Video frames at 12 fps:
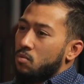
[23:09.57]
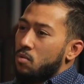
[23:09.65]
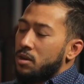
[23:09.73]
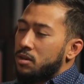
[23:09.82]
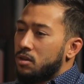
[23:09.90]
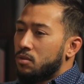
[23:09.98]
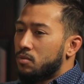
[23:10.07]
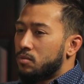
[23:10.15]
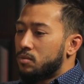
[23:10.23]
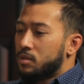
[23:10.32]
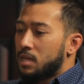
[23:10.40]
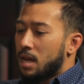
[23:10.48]
what do you
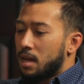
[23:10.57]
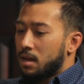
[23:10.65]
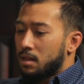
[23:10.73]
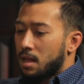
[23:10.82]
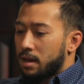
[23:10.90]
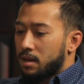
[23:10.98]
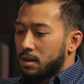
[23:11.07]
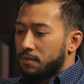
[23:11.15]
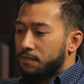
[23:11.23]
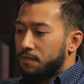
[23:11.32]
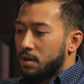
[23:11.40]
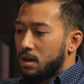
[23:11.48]
say, like,
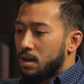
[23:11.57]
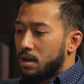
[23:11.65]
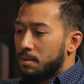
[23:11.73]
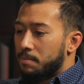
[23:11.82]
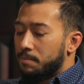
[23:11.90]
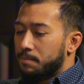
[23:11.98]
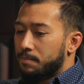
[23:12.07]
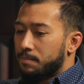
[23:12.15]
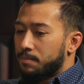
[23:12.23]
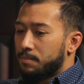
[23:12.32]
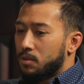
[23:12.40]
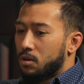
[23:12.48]
if
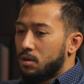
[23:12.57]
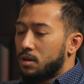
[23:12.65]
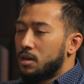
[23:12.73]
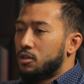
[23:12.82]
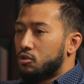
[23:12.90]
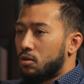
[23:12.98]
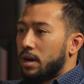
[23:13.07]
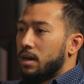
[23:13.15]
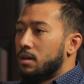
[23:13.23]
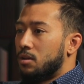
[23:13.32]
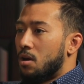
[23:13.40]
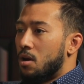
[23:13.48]
you're going to train
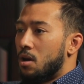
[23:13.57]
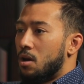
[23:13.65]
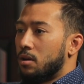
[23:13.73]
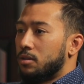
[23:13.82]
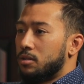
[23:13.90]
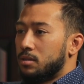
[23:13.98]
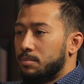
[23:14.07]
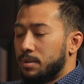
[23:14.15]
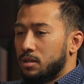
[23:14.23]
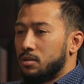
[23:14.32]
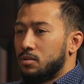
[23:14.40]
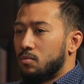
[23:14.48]
a dog, there's
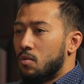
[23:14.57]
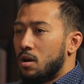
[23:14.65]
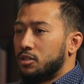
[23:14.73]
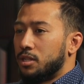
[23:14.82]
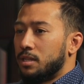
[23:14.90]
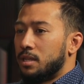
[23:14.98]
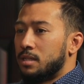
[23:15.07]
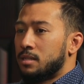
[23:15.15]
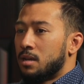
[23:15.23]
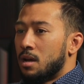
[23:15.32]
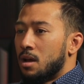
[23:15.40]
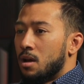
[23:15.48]
somebody who's watching
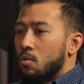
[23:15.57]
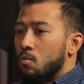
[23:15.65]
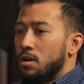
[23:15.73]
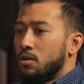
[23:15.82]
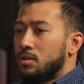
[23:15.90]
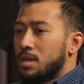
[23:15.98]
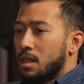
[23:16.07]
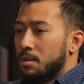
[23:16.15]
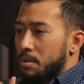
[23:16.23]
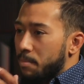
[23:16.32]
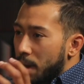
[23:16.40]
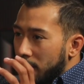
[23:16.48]
this, what do you tell them
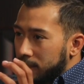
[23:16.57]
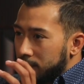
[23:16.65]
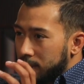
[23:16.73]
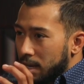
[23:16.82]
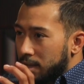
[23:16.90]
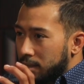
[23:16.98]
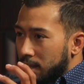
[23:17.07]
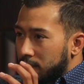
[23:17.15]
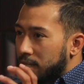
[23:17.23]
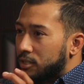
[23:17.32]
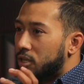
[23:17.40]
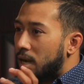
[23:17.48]
the mindset that
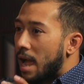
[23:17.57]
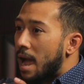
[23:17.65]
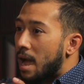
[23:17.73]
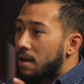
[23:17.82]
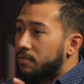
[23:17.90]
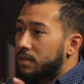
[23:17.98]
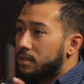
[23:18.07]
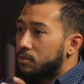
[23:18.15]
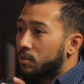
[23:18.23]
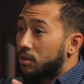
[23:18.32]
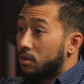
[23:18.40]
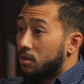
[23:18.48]
they should have is
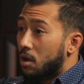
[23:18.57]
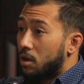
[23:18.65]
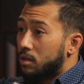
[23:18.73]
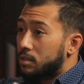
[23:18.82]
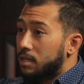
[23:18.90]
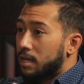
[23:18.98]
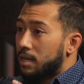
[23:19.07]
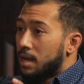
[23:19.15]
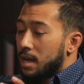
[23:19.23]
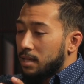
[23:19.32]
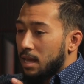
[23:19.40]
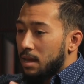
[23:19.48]
with their dog? Because
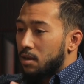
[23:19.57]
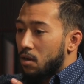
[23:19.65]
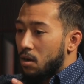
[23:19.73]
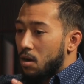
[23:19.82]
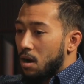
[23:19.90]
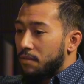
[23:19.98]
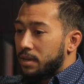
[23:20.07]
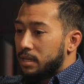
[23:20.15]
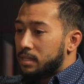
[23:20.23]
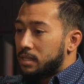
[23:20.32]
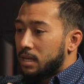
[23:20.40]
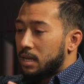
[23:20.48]
they are
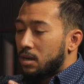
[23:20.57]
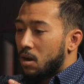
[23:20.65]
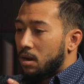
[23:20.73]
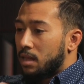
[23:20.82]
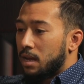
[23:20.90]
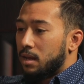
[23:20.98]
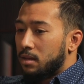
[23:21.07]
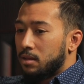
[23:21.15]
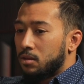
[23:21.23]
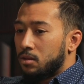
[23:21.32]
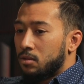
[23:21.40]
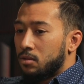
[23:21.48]
obviously, are they